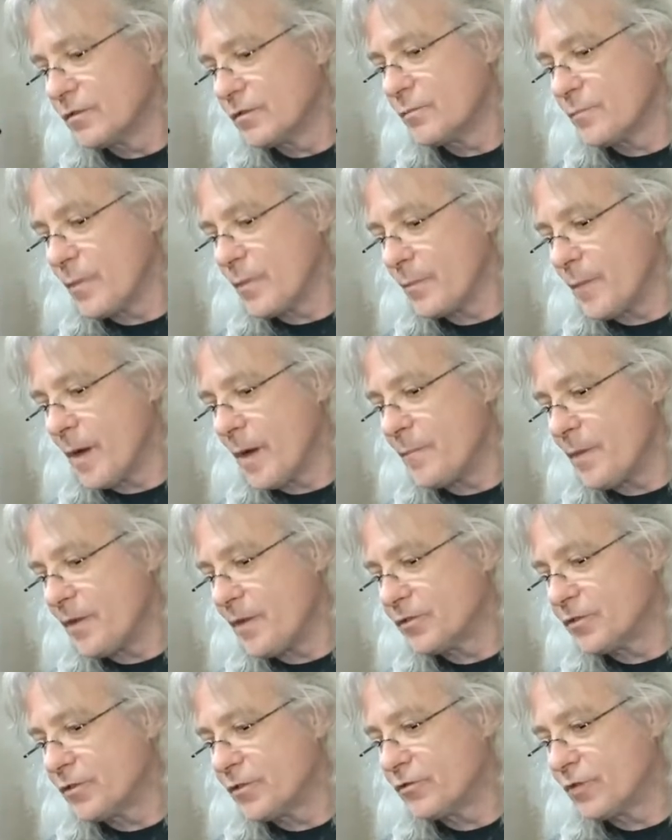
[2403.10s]
But my
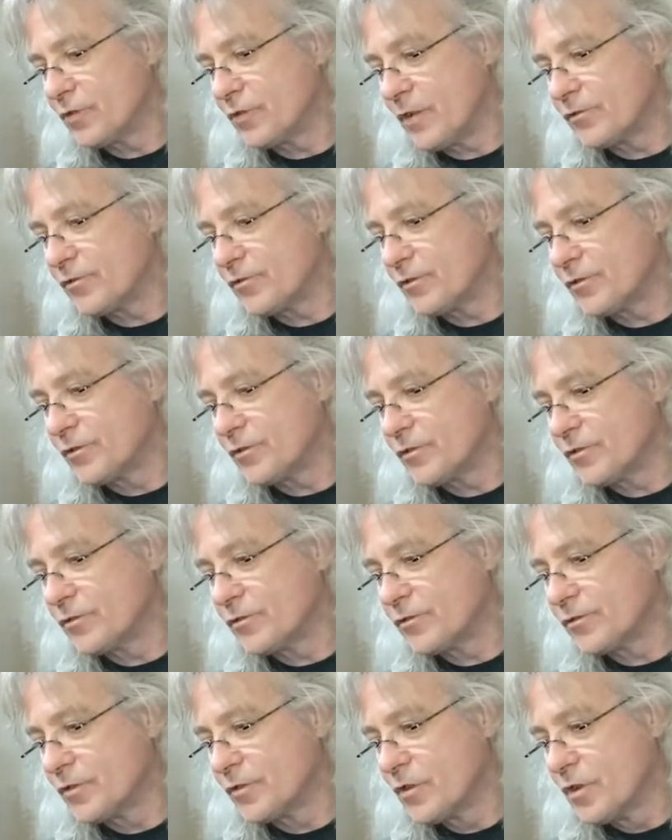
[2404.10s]
best suggestion
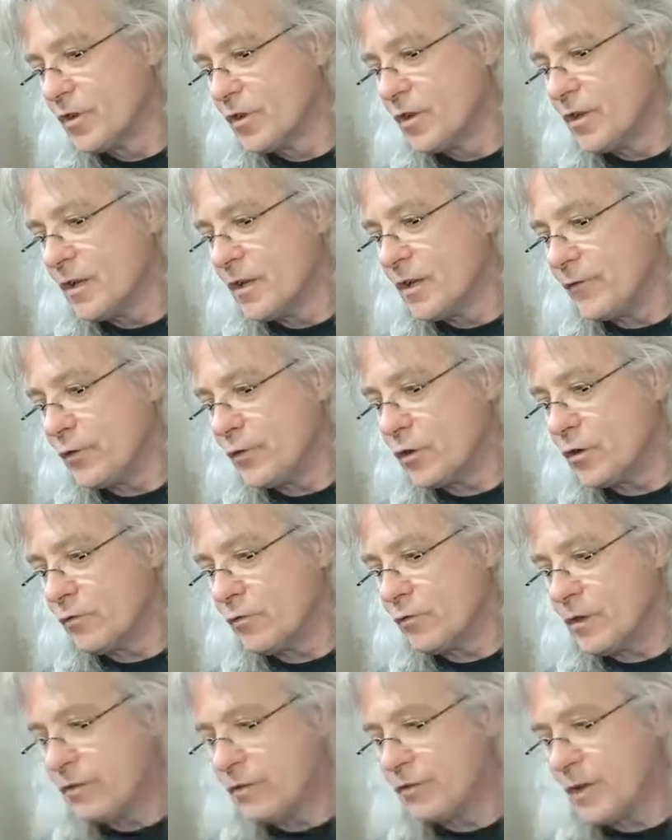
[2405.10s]
is, if you could
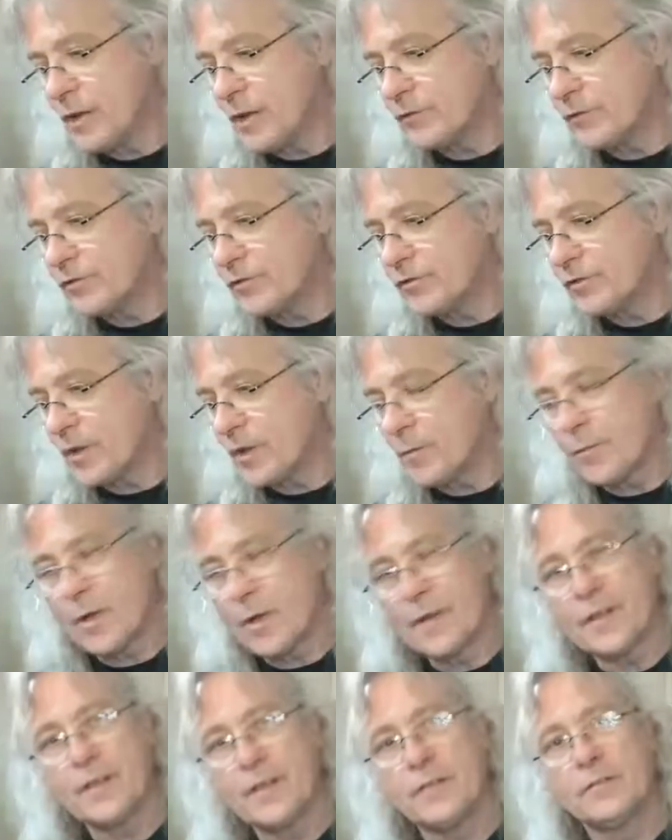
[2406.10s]
reach out to
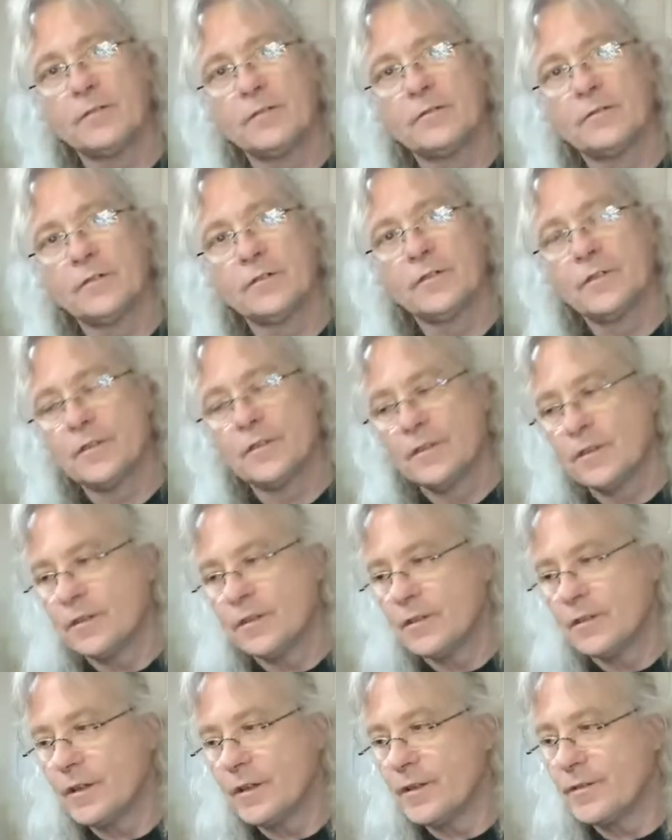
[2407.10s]
somebody
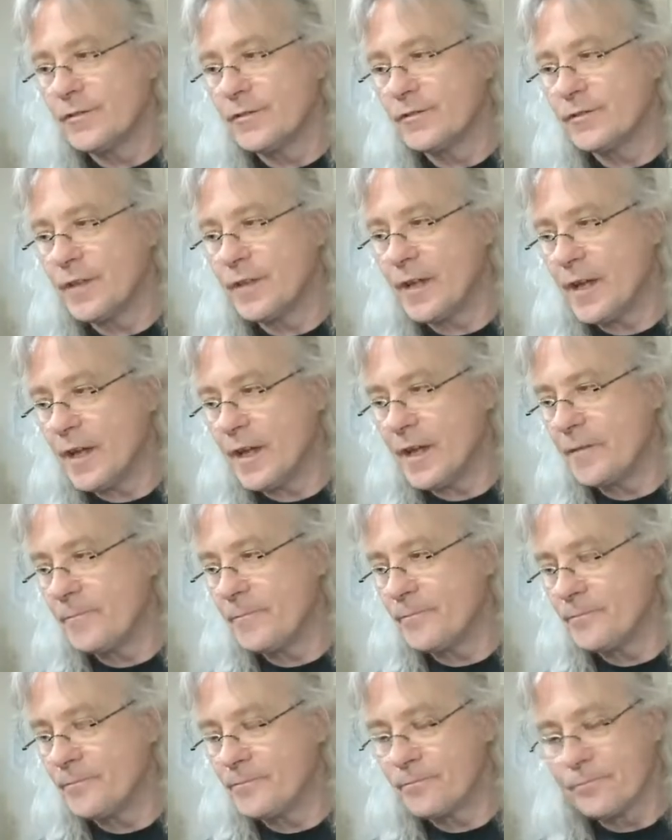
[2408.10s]
and say, hey,
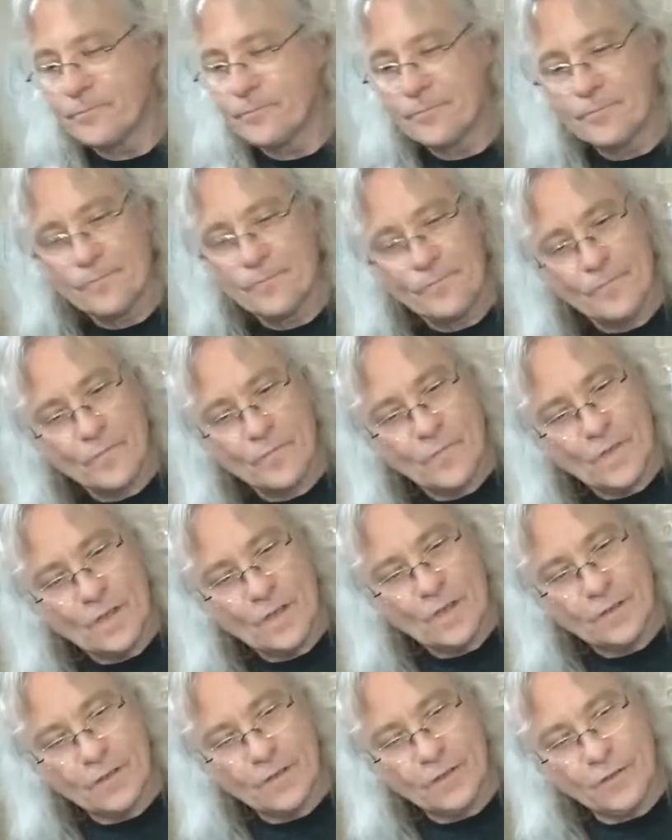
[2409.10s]

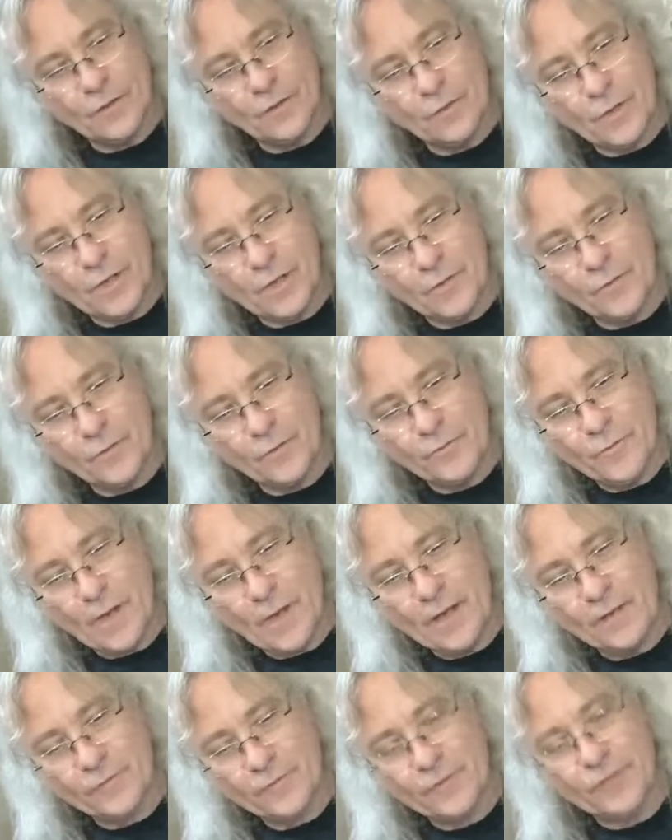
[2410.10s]
you know what? We might
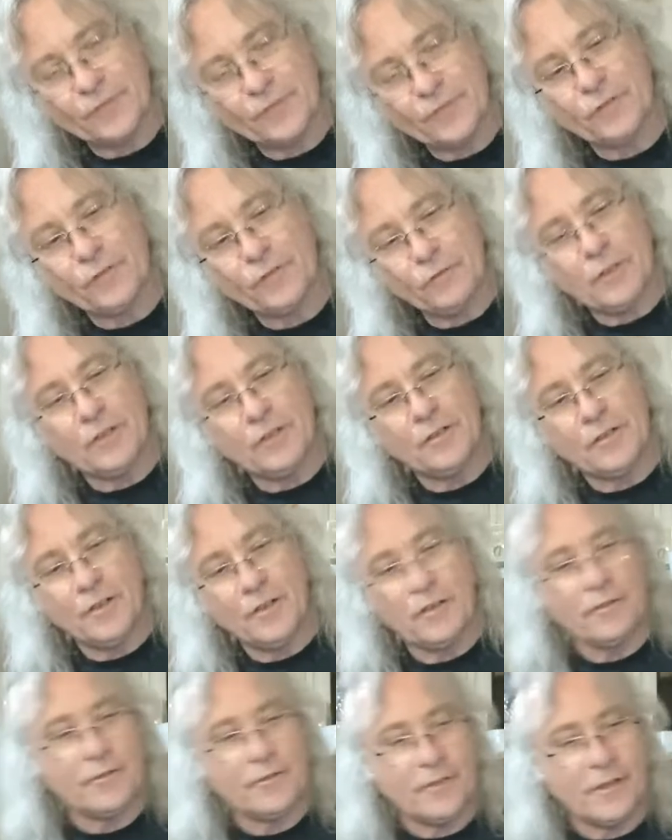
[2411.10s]
have disagreed here
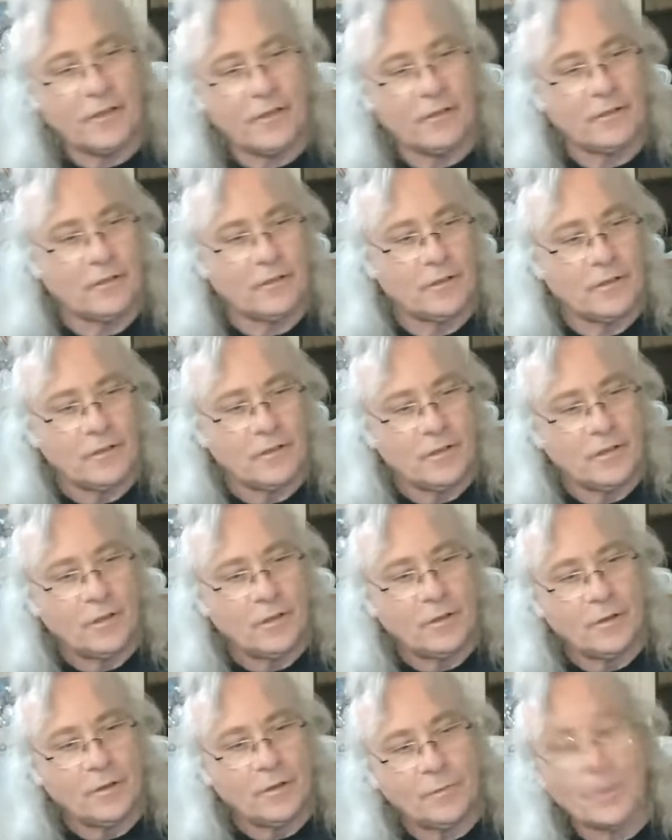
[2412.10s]
and there,
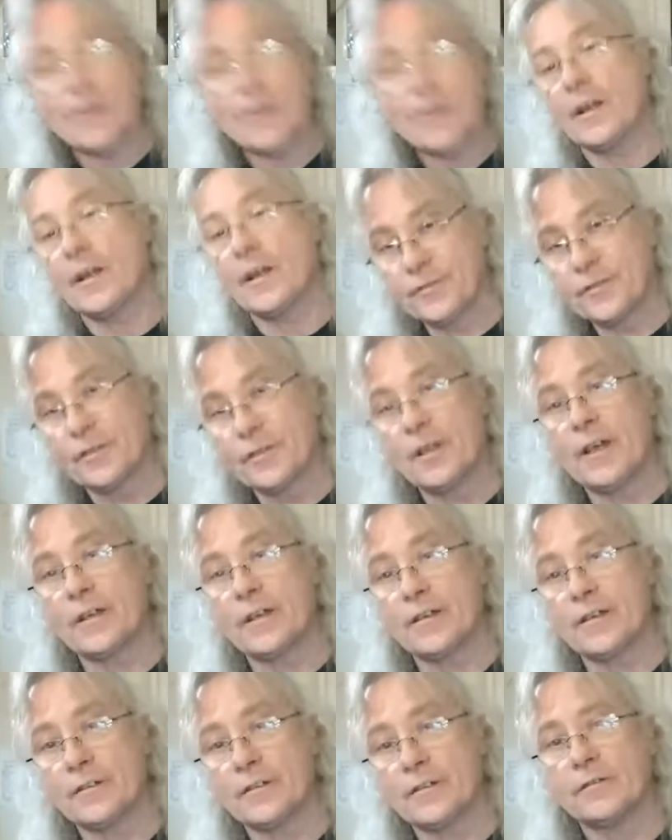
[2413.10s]
but I still like
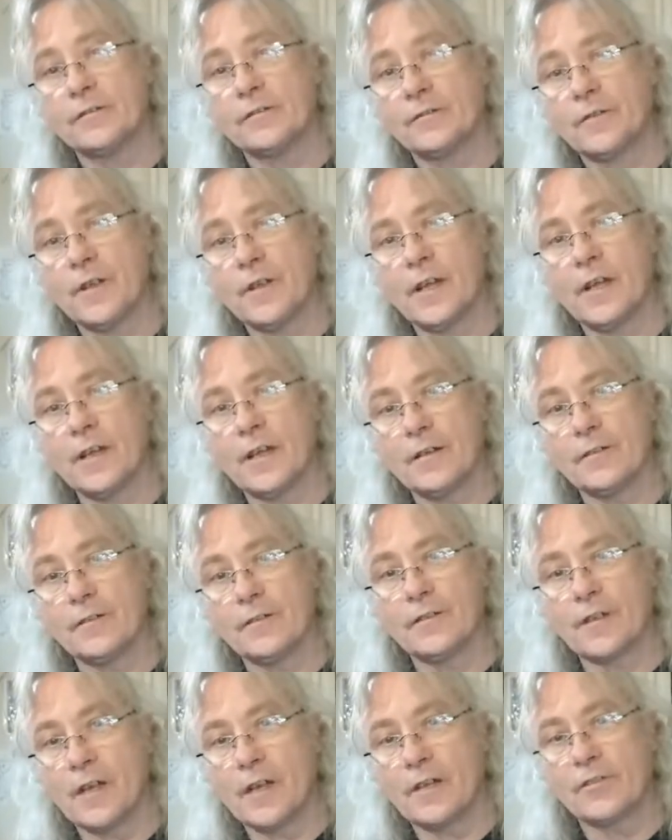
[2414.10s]
you, and
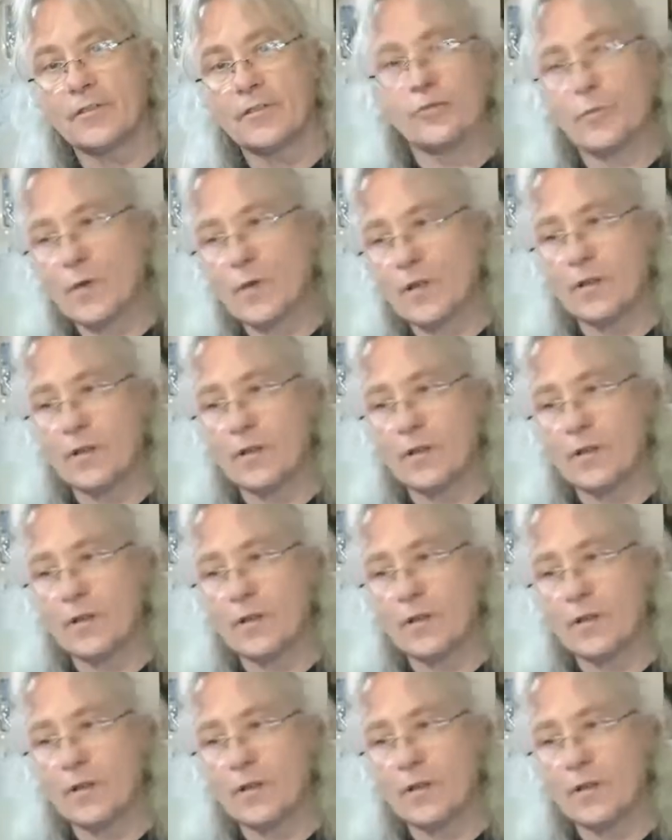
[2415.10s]
I just want to.